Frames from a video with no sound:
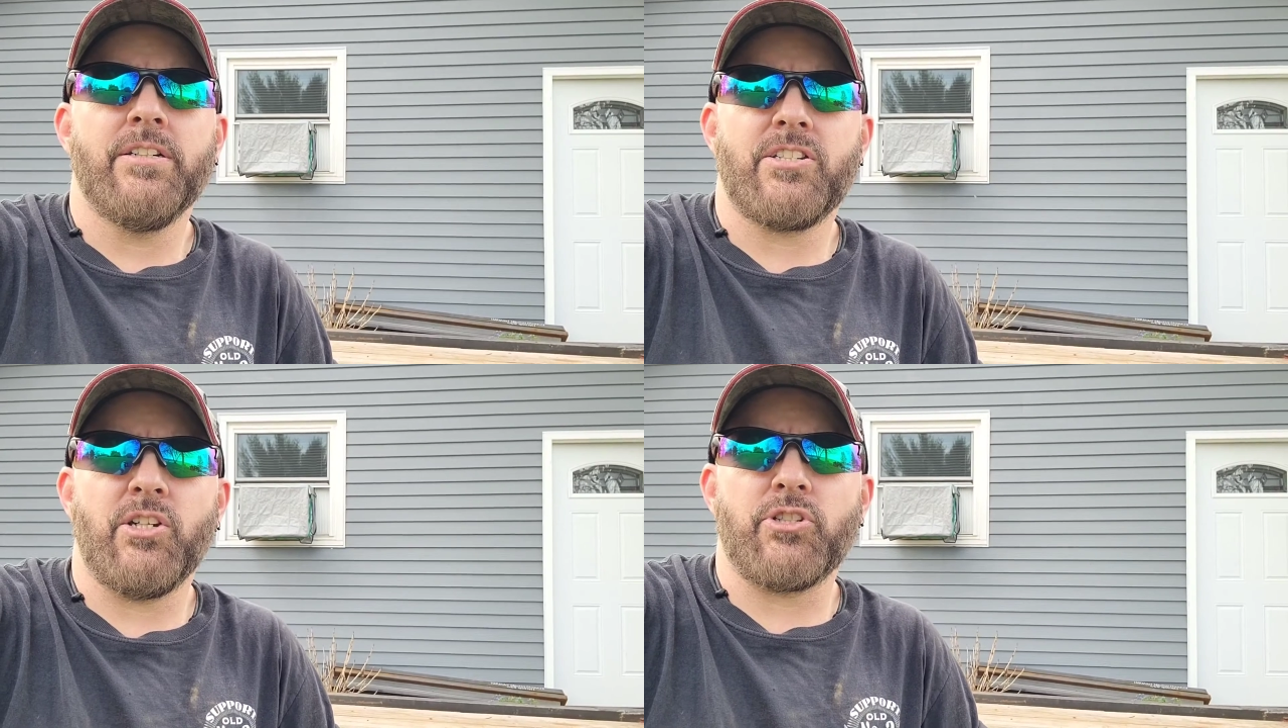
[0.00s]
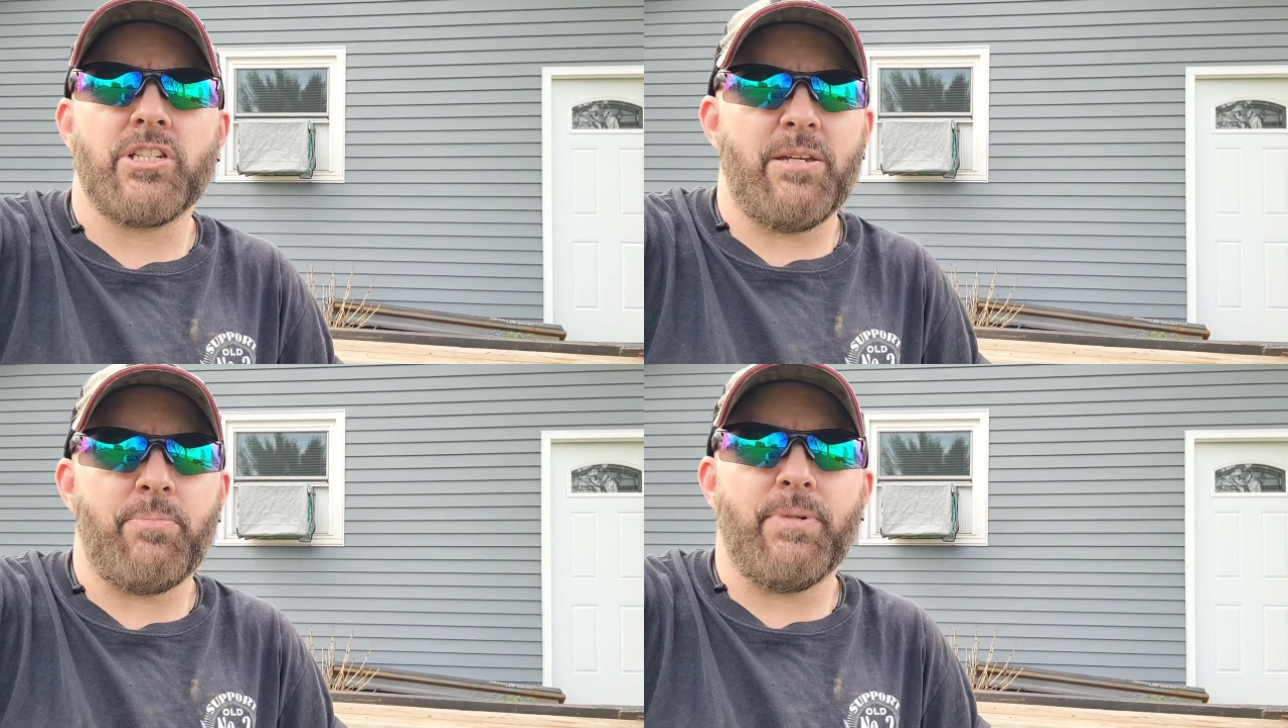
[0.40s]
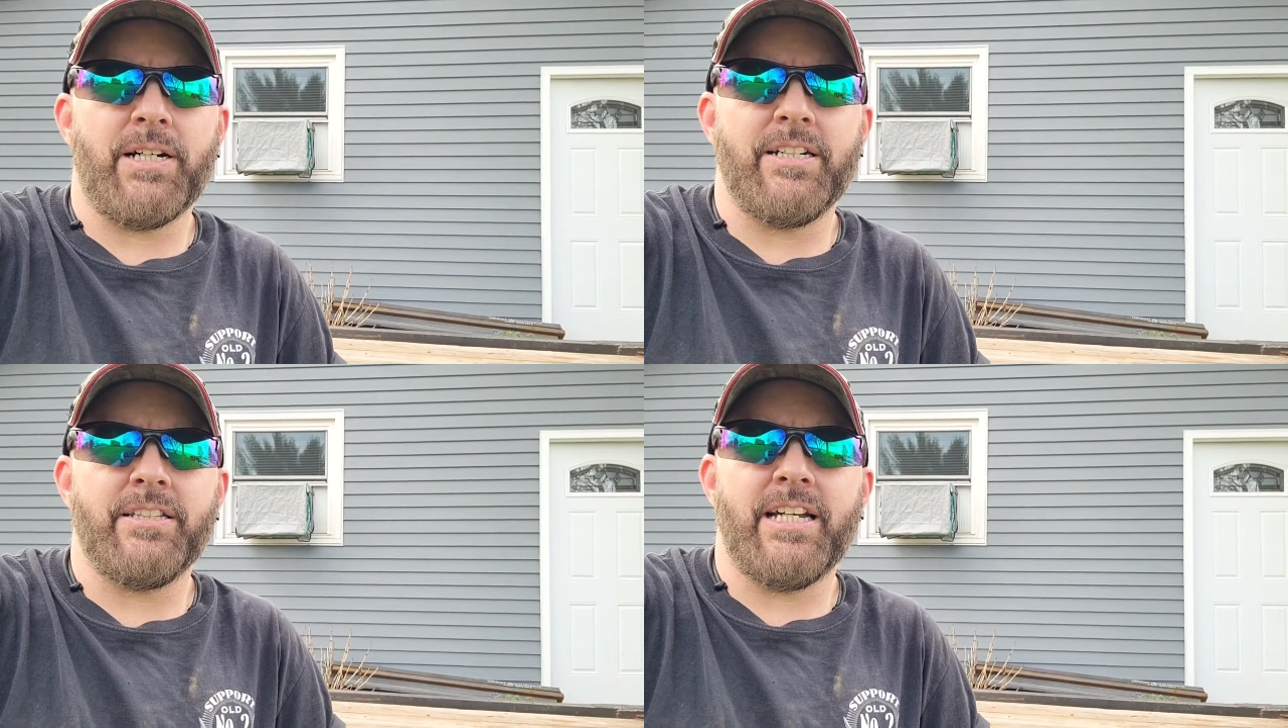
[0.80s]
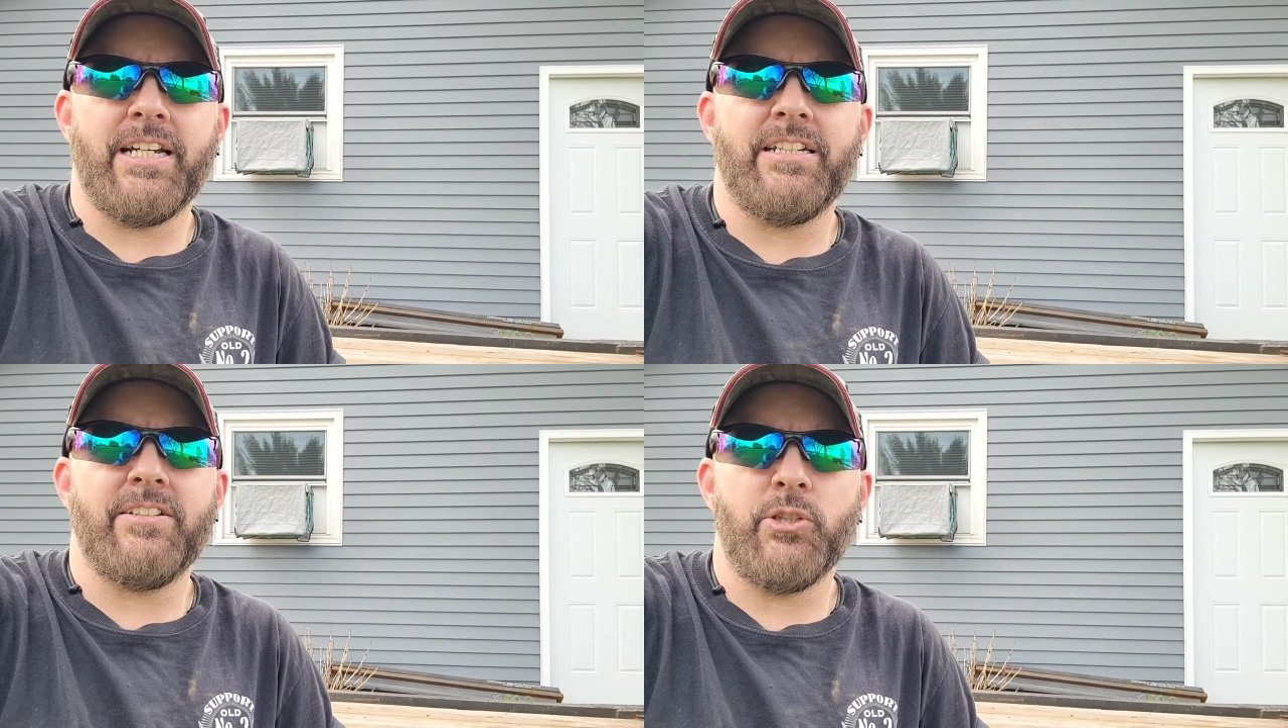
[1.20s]
So just keep in mind
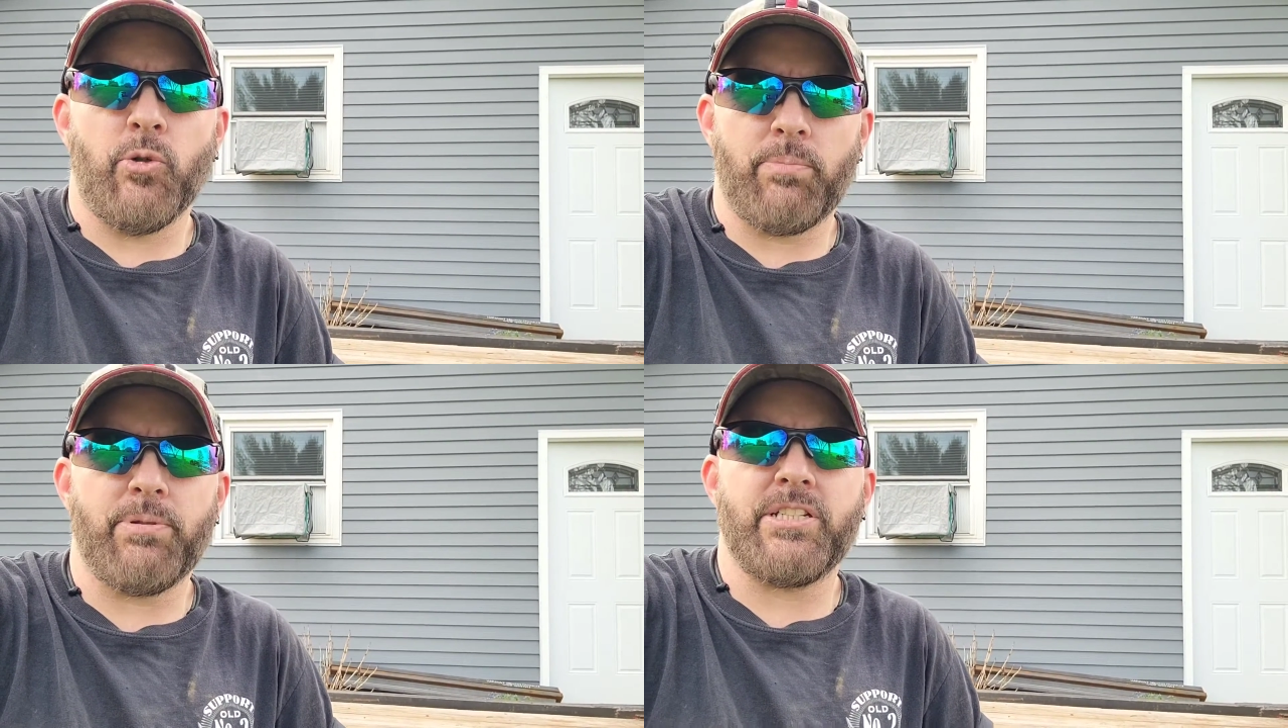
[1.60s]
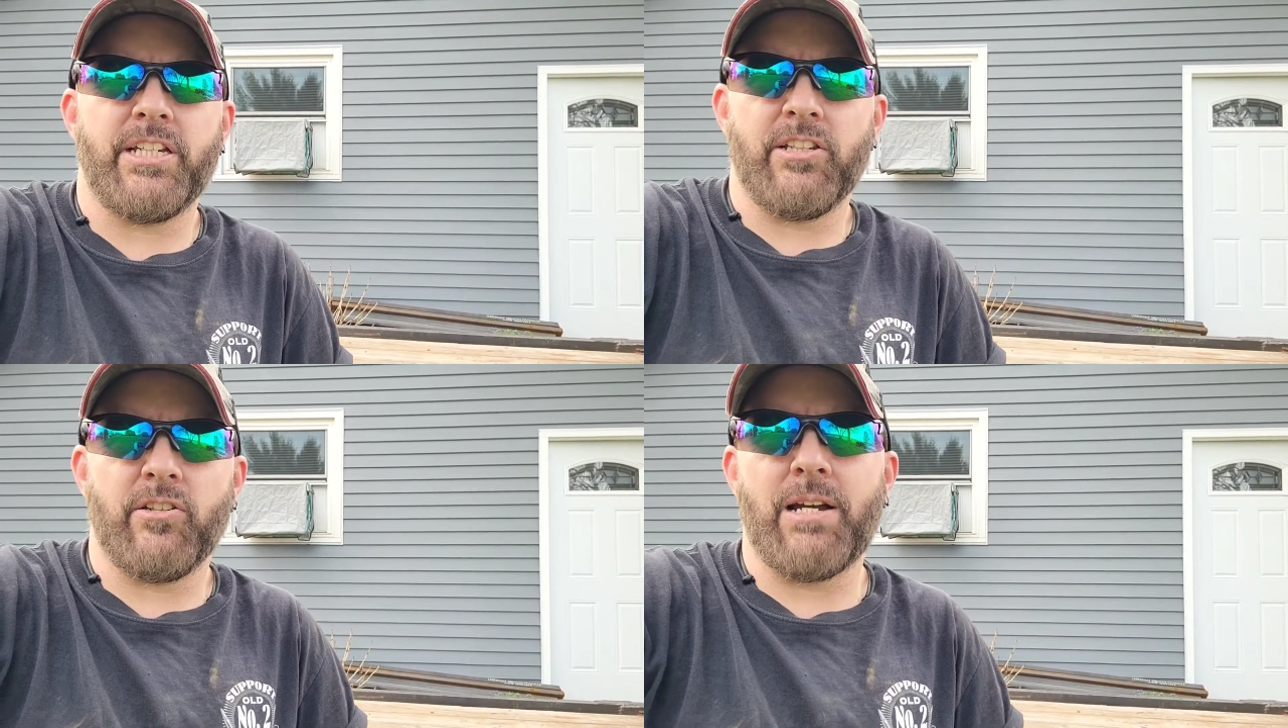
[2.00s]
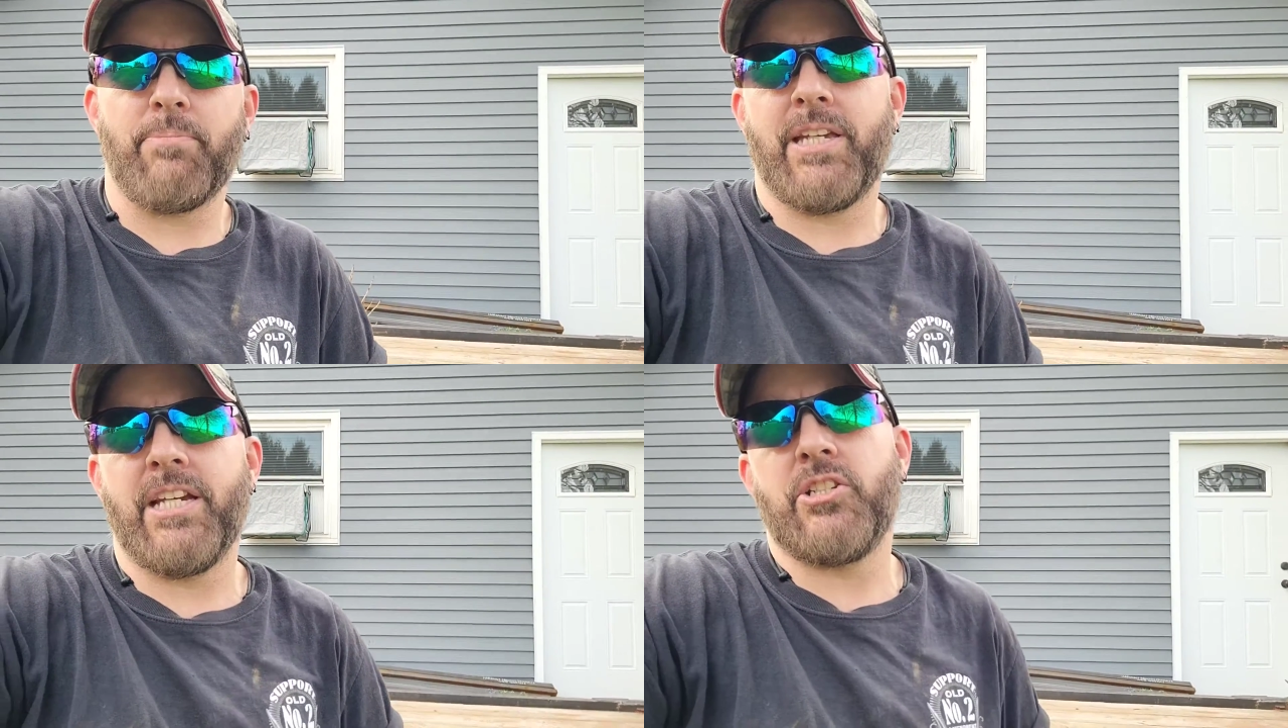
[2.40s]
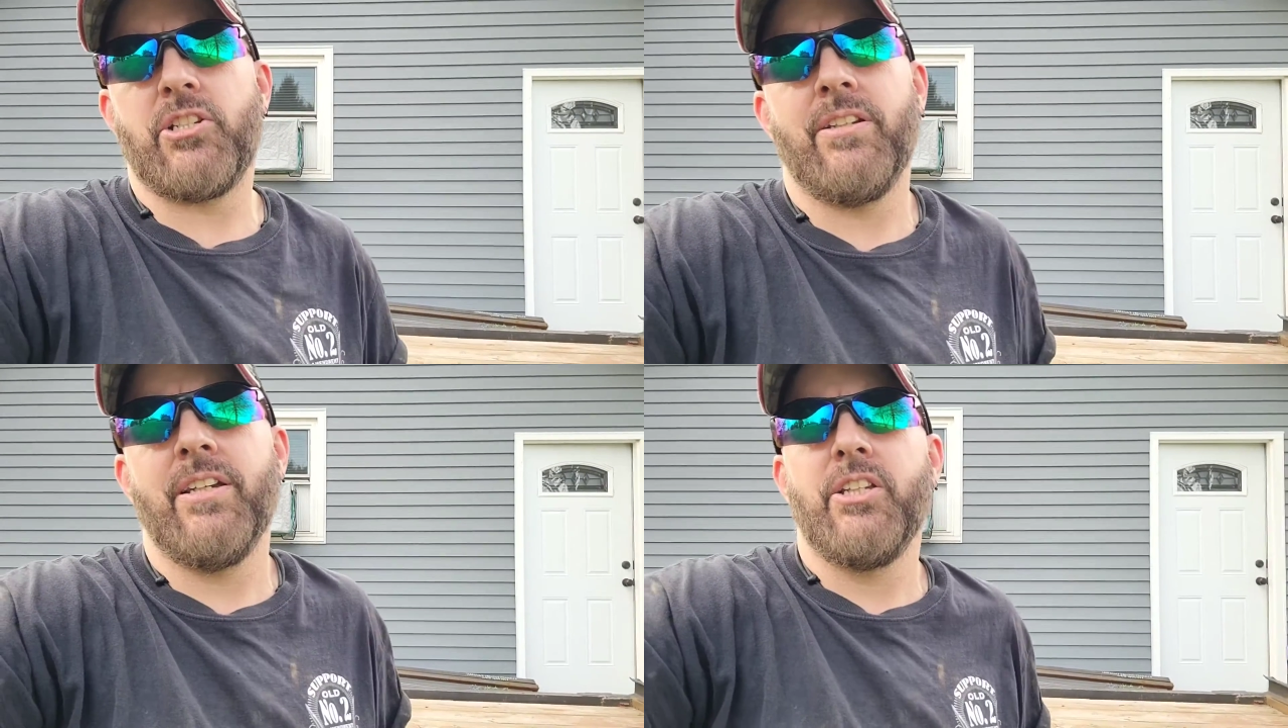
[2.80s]
that your particular application,